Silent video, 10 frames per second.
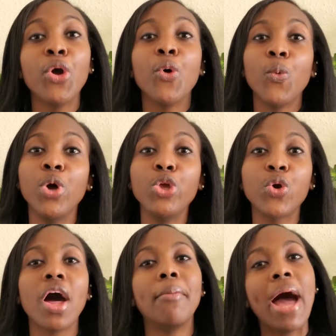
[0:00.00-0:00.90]
when you
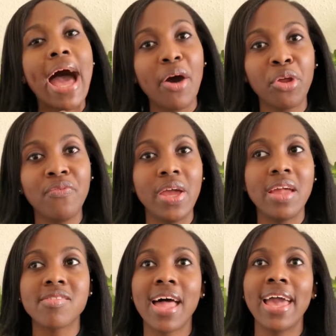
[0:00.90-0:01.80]
come out of it,
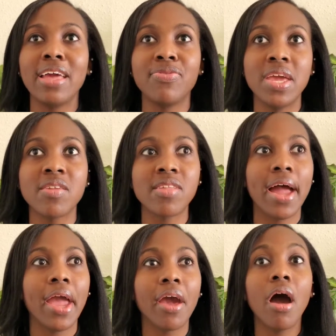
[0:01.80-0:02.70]
it's
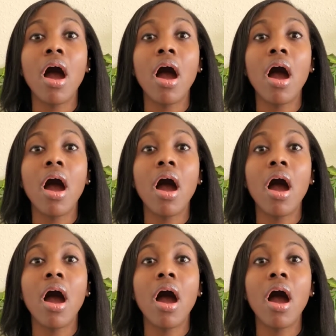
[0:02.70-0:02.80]
like,